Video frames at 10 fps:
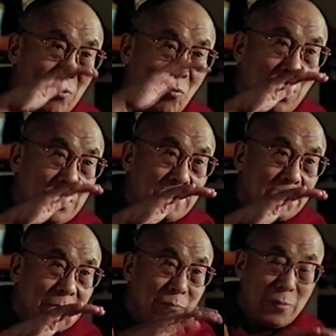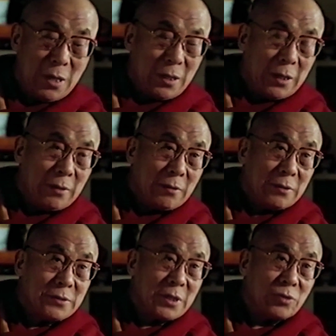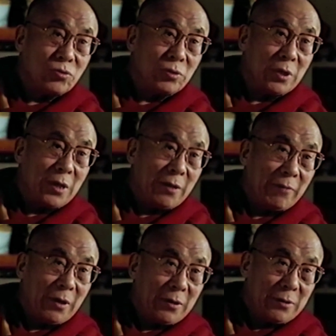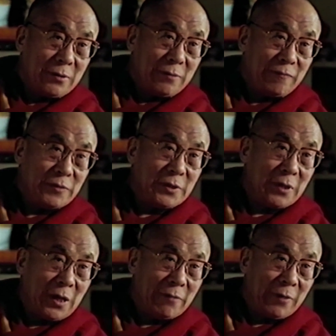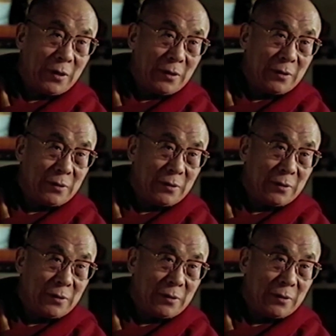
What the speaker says: One, mainly sensorial level, physical level.